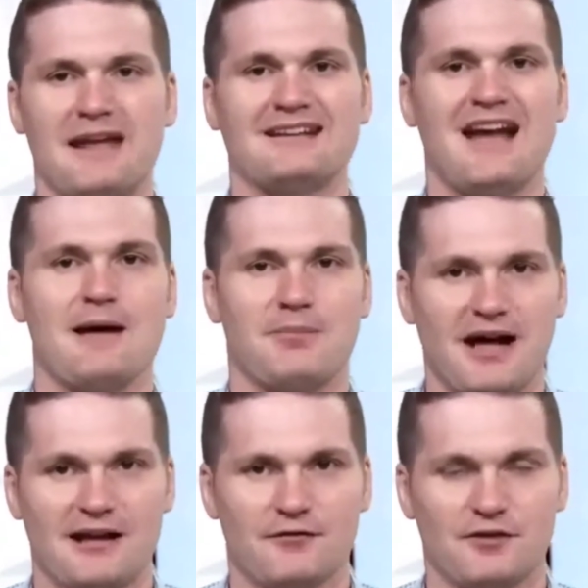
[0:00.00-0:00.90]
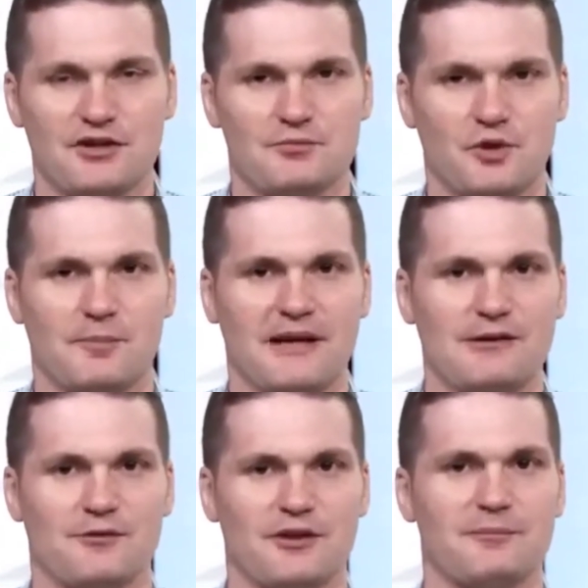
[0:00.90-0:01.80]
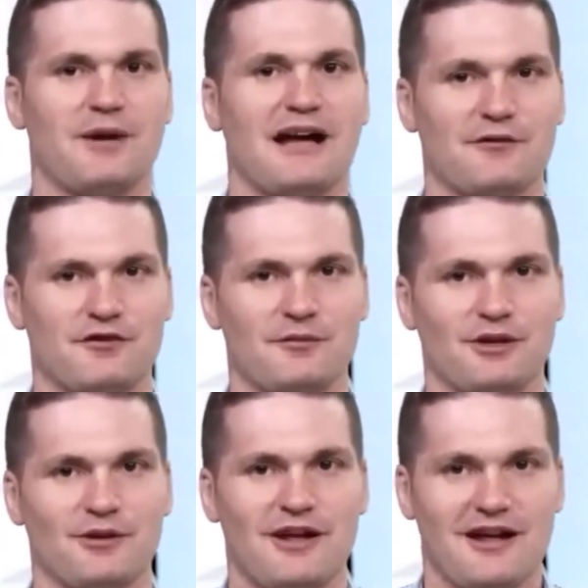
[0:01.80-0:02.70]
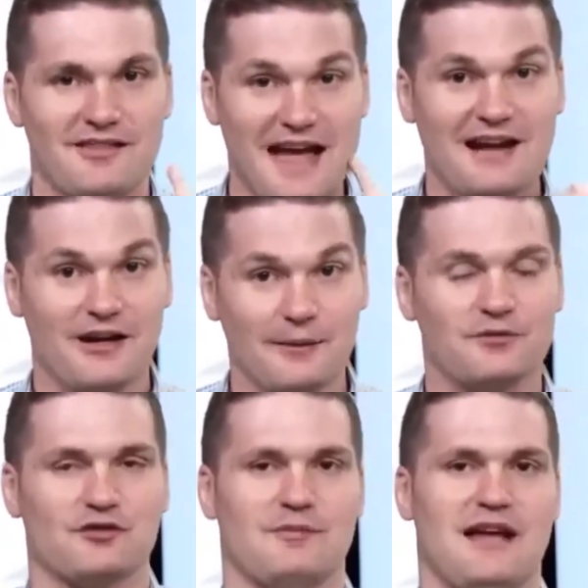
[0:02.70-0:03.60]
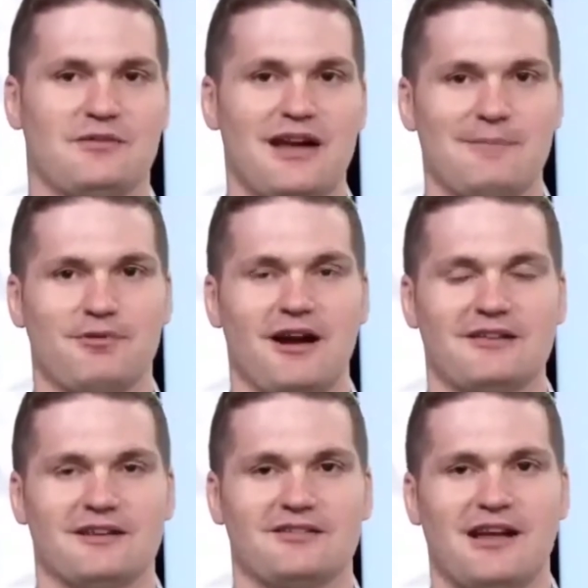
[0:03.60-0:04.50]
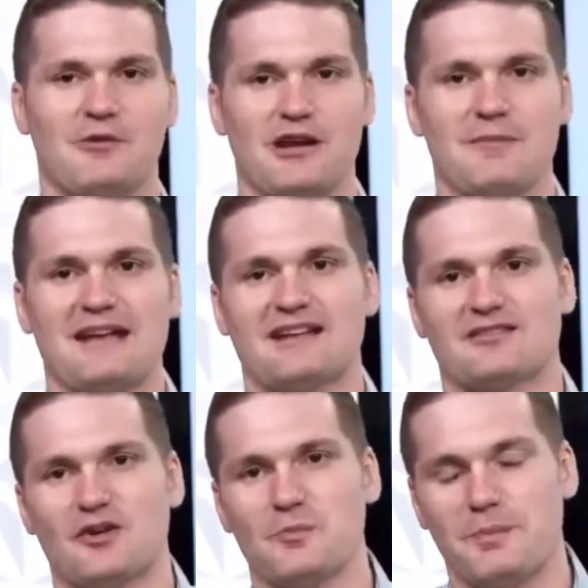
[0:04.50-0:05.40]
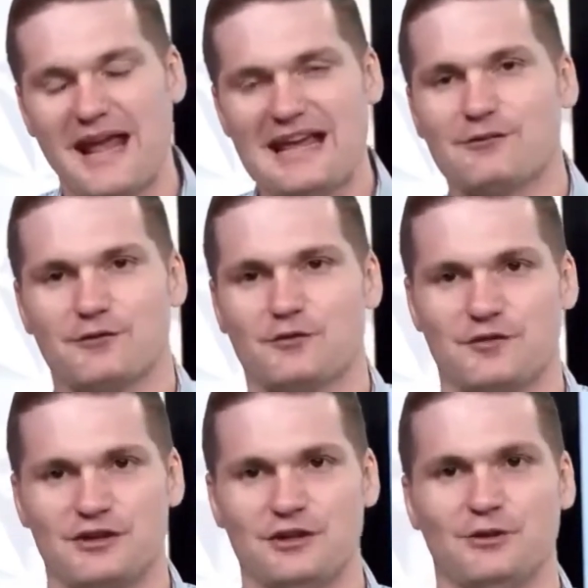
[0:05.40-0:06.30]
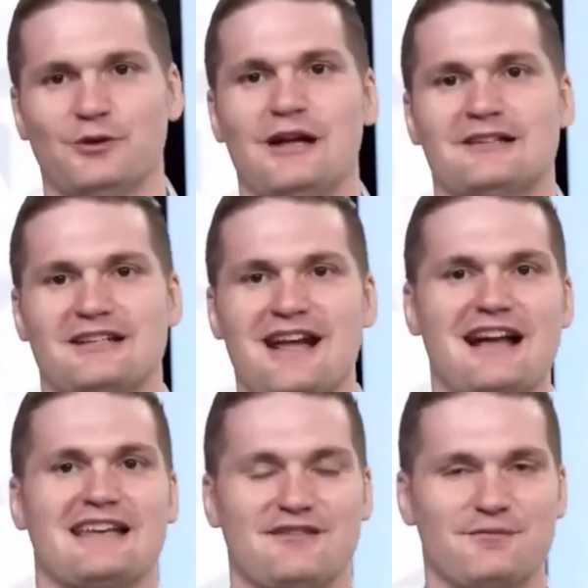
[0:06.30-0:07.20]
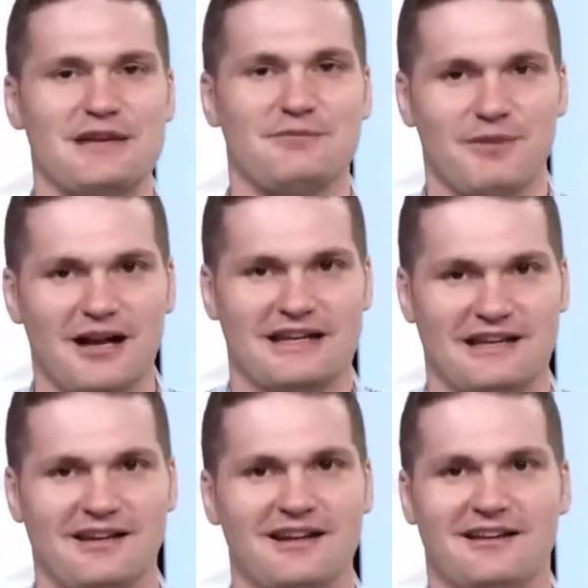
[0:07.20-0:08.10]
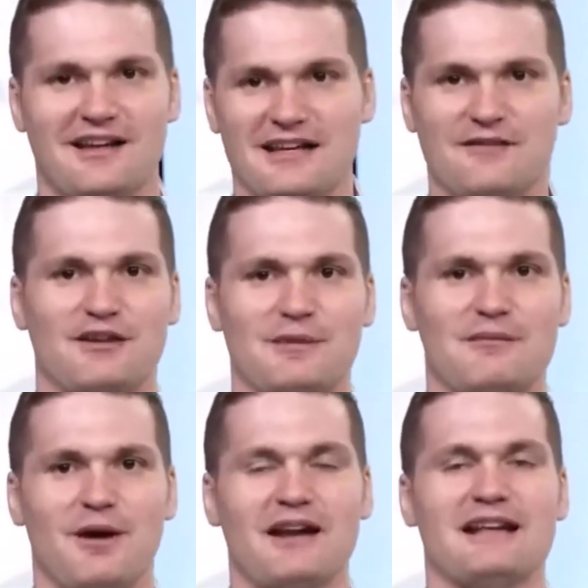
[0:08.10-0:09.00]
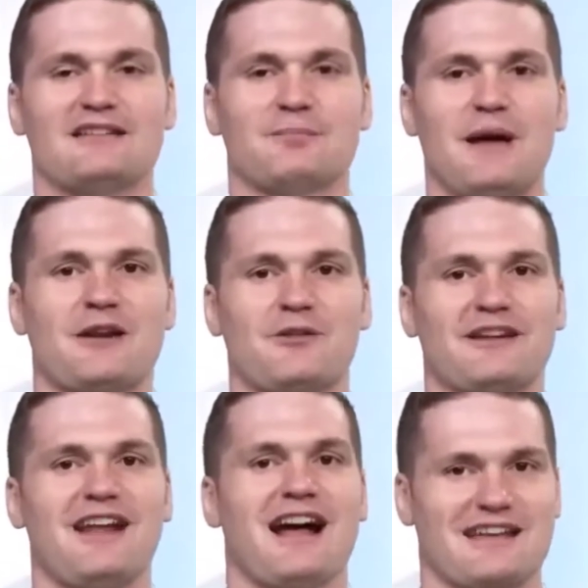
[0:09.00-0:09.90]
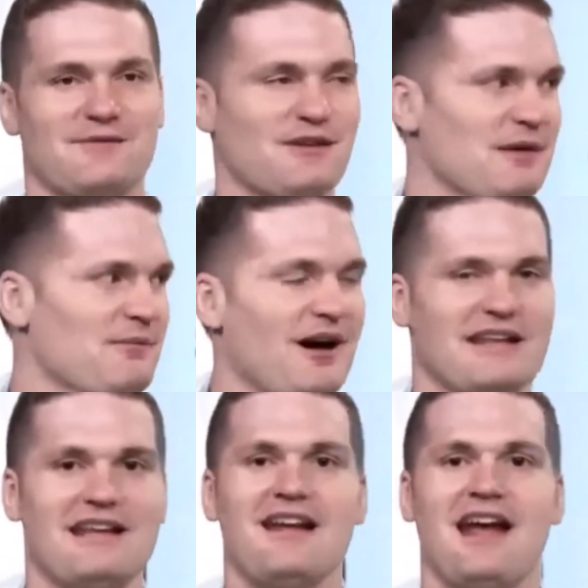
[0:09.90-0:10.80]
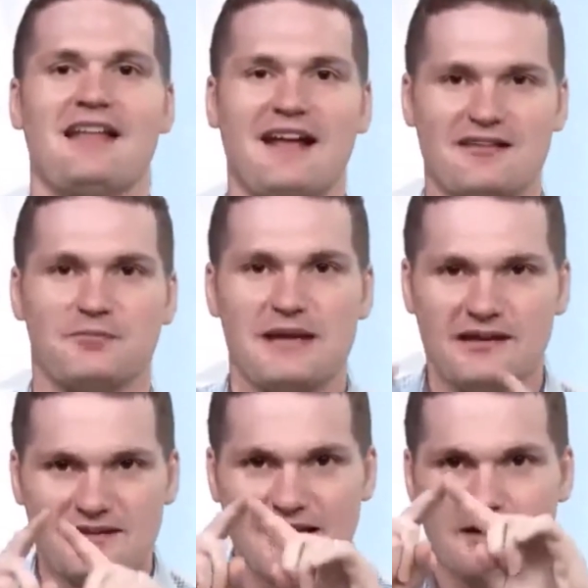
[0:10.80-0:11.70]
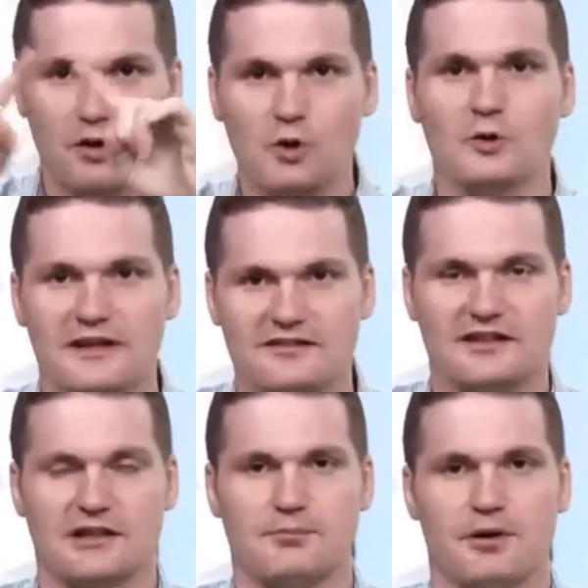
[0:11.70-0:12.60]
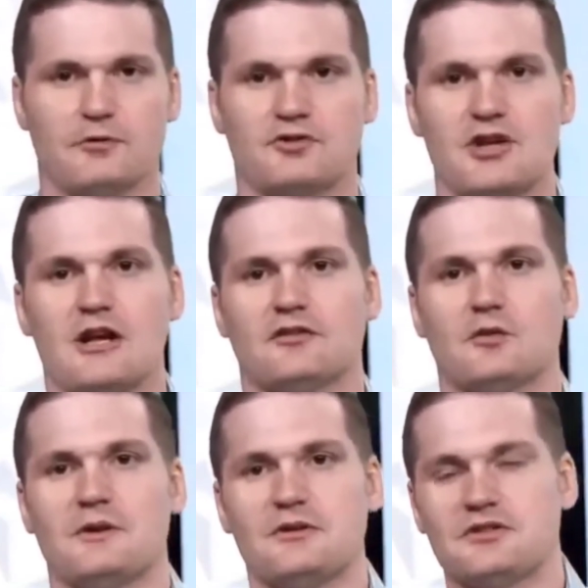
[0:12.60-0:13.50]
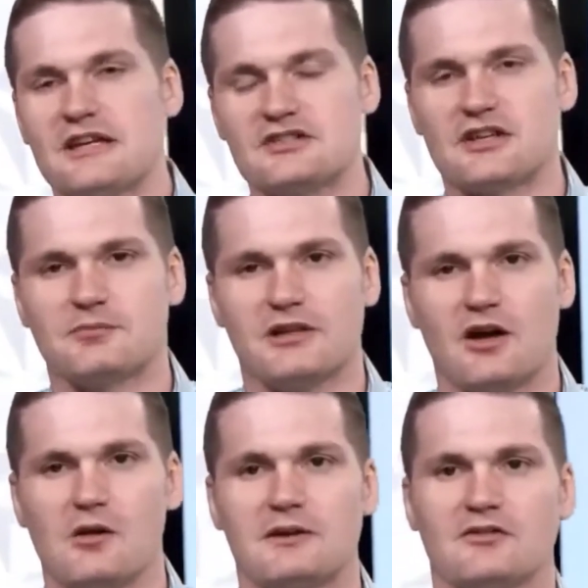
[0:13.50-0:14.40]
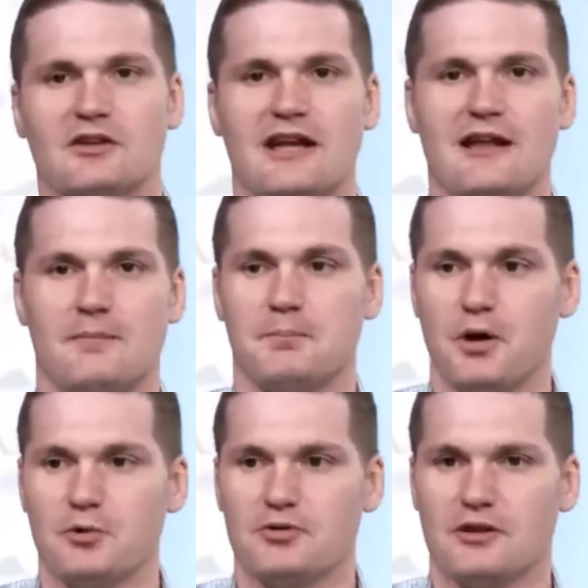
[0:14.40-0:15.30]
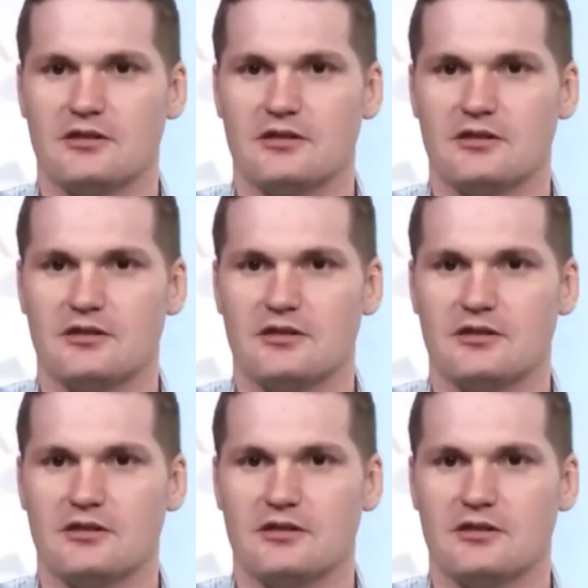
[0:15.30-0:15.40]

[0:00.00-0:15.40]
not buying for you more painful than buying from you. That comes from that thought process. I want to make it so painful for you to not give me money that giving me money is better than not giving me money. And that's me taking a holistic approach. So when you teach something, always look at both